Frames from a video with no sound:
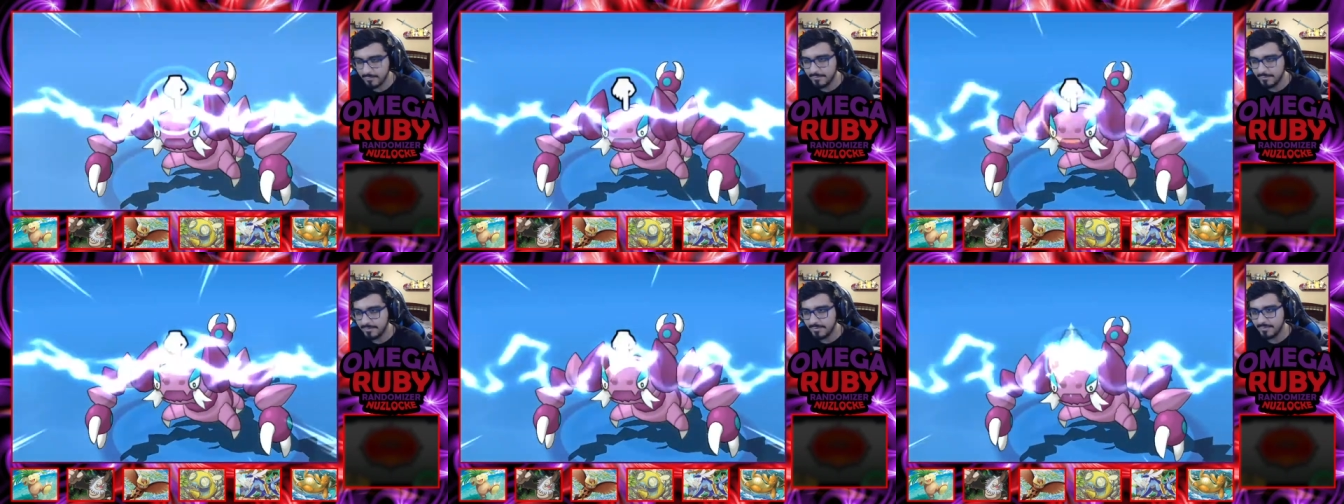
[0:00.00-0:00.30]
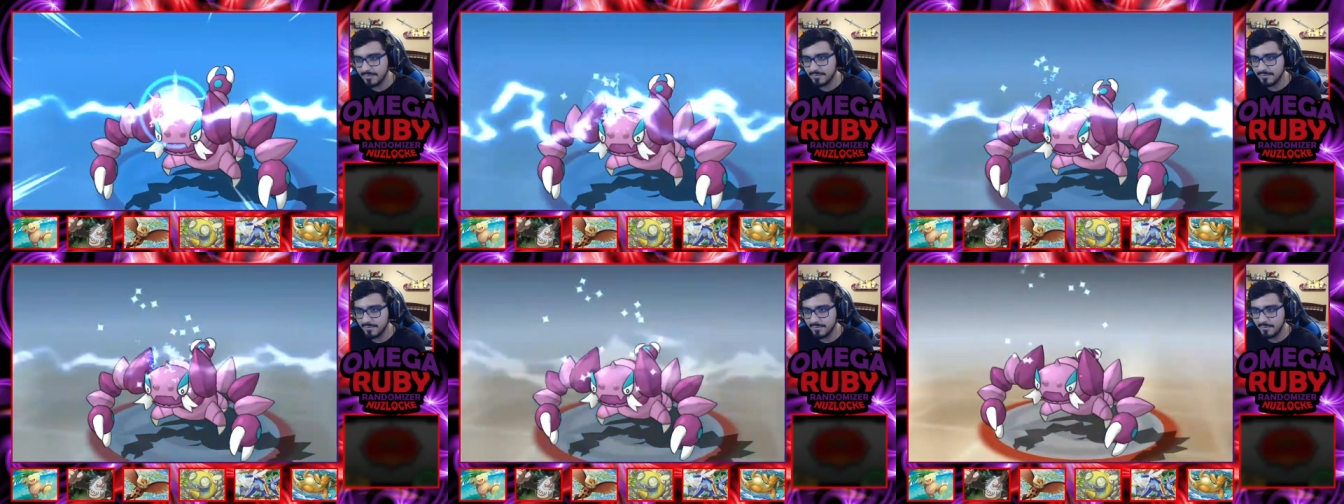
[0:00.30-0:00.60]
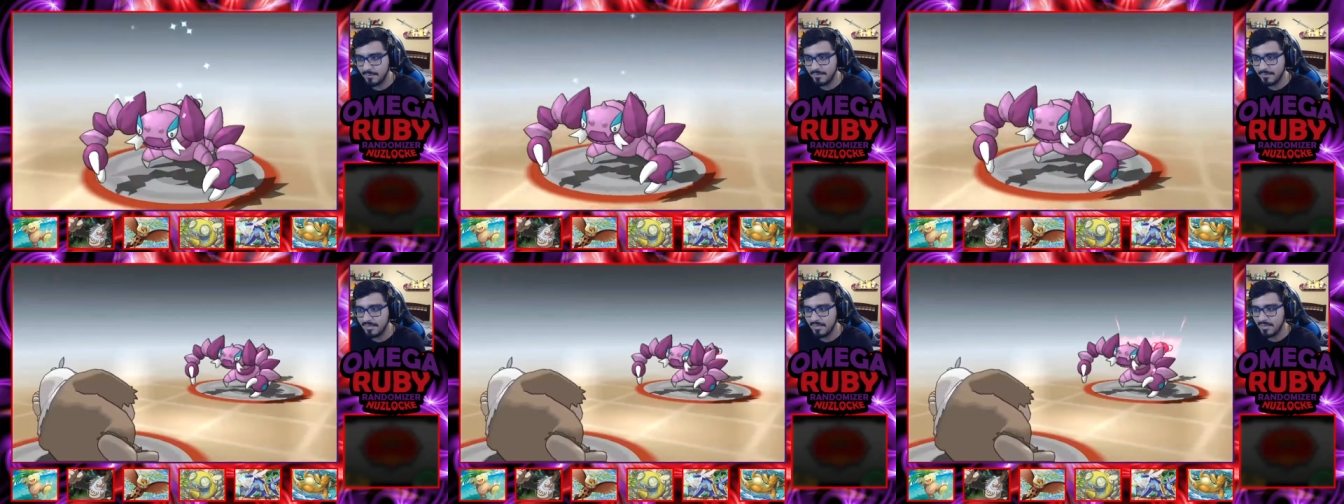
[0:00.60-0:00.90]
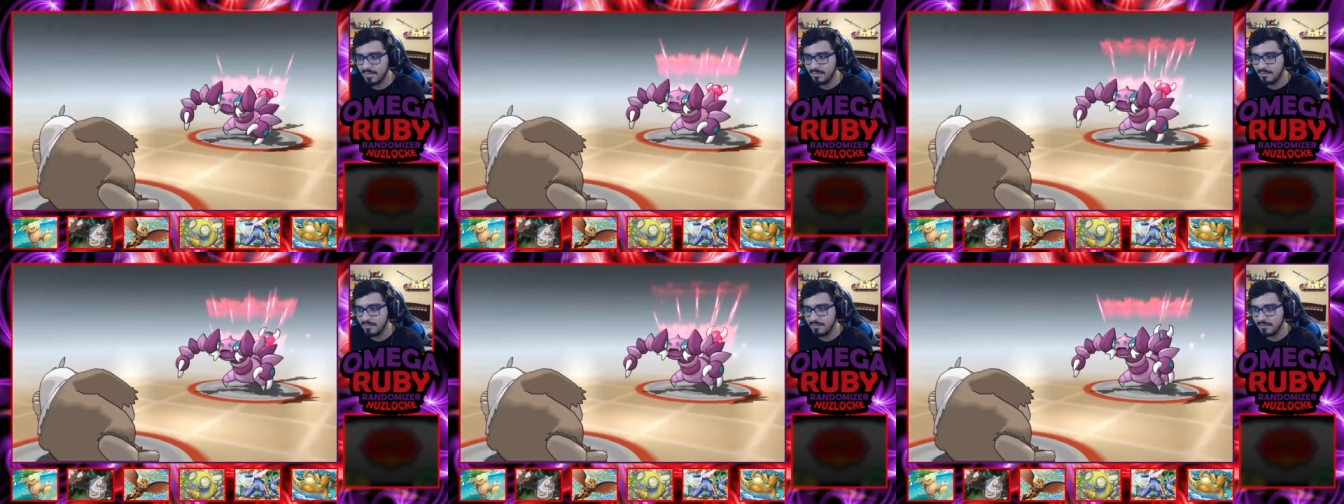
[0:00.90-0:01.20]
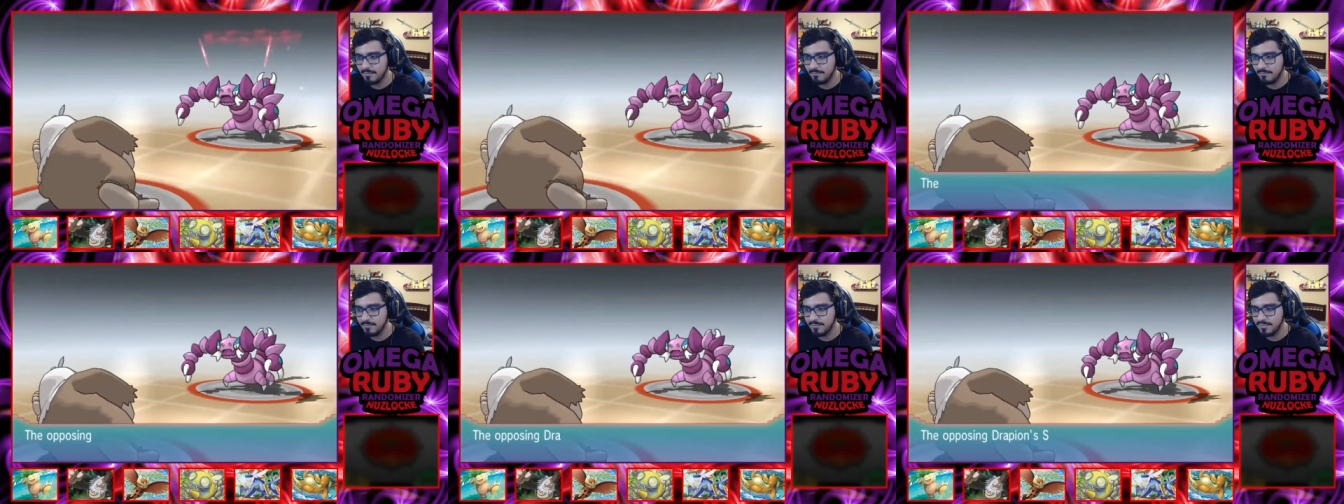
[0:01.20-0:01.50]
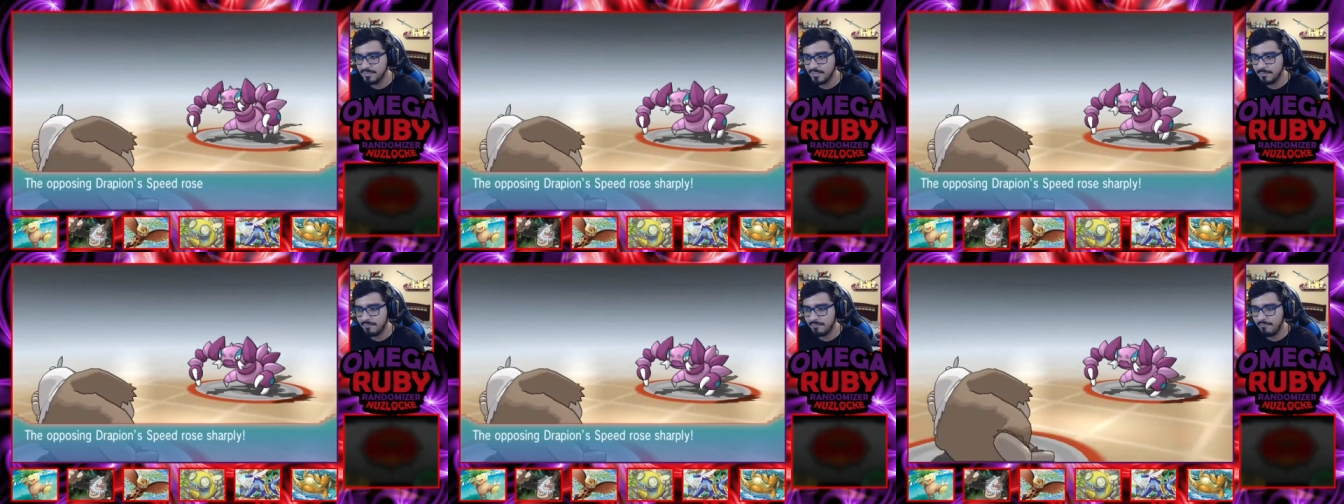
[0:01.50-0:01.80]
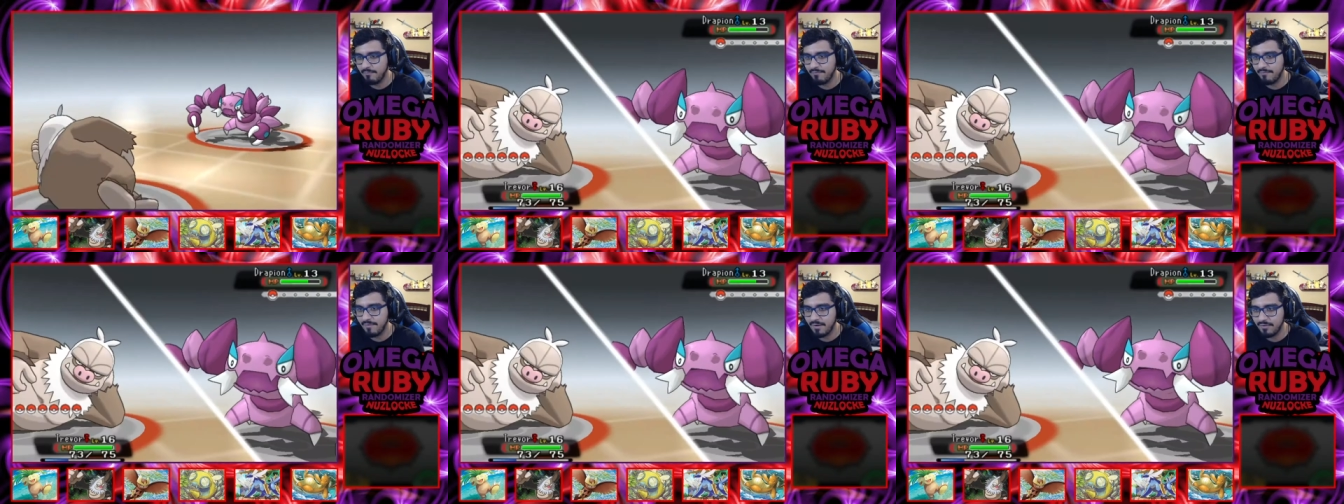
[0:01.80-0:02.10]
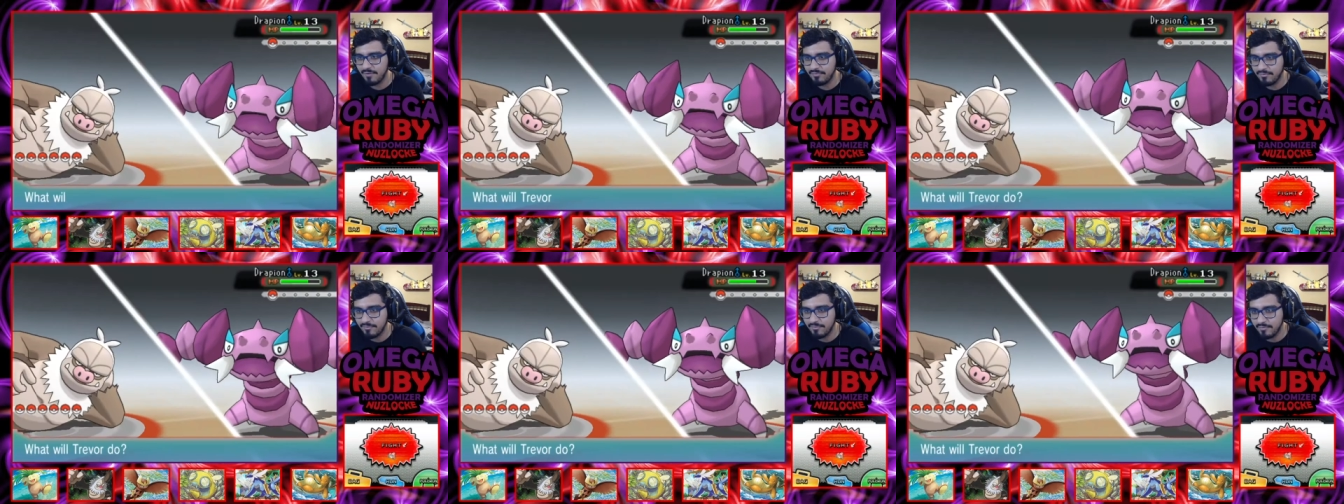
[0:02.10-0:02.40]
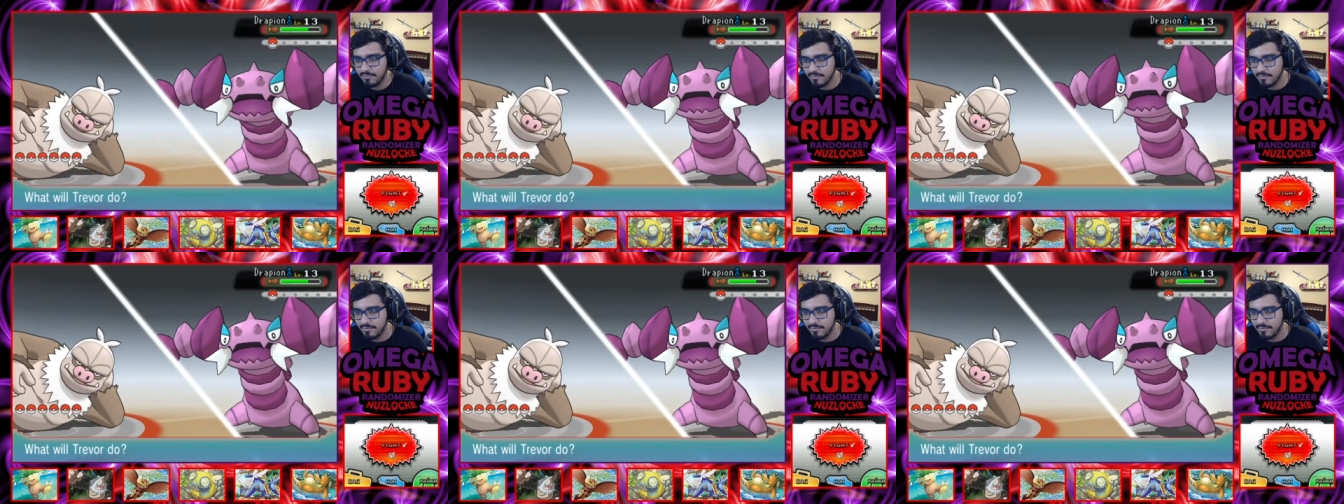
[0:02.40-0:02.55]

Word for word: but, but let me uh, like boost it up even faster.